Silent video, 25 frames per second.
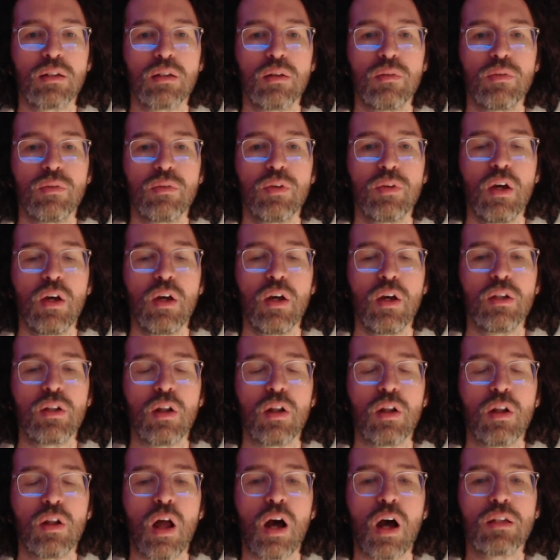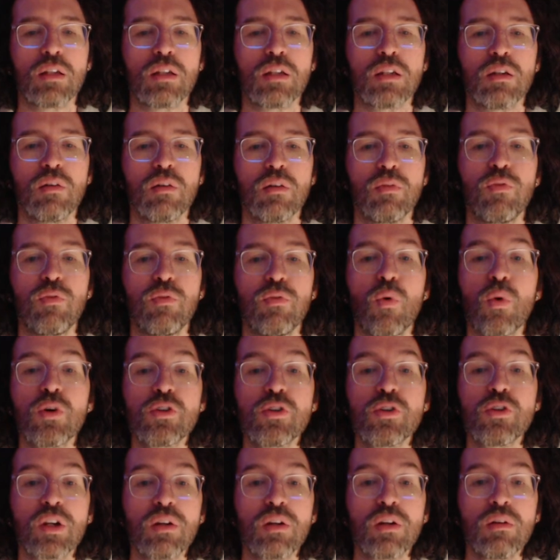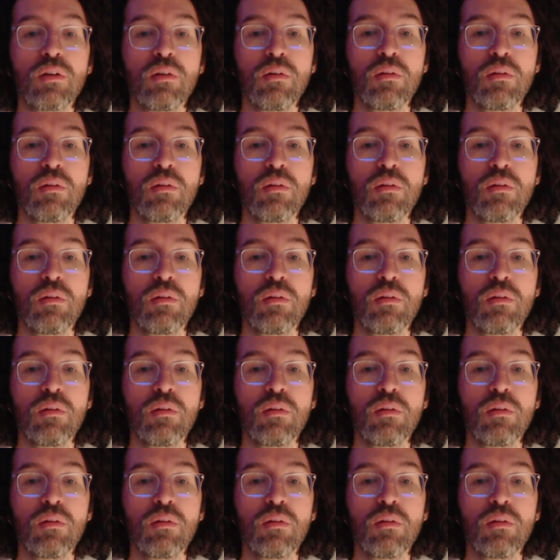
of fortune,